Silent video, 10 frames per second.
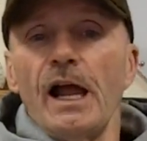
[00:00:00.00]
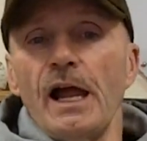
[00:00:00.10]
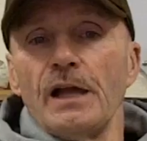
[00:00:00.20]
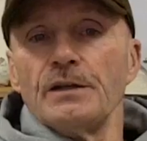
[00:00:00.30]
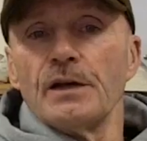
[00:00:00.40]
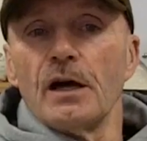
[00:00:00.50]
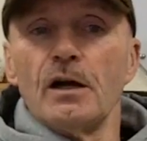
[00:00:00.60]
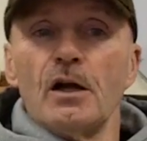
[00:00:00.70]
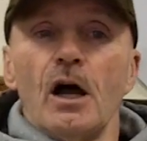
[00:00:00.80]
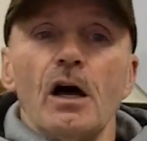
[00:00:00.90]
and uh,
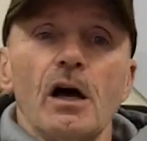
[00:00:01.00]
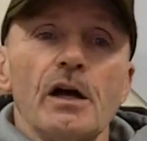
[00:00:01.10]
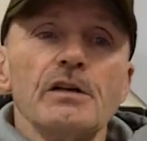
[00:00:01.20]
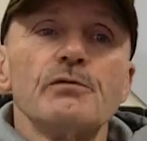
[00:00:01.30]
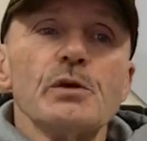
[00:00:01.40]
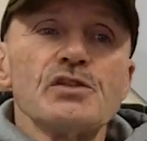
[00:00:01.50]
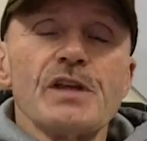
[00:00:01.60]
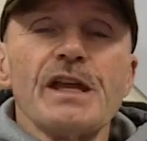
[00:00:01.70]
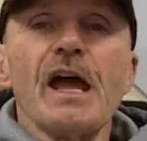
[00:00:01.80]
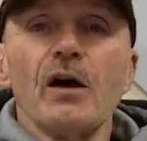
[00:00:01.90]
uh, if we
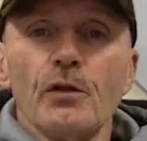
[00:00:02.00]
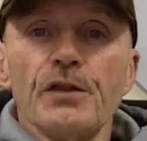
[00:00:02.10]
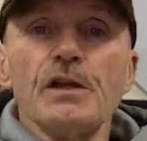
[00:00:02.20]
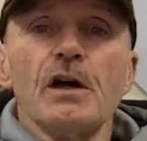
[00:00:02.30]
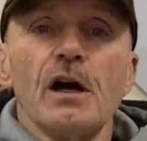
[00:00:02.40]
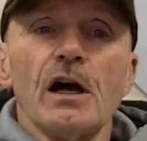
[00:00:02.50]
stay healthy,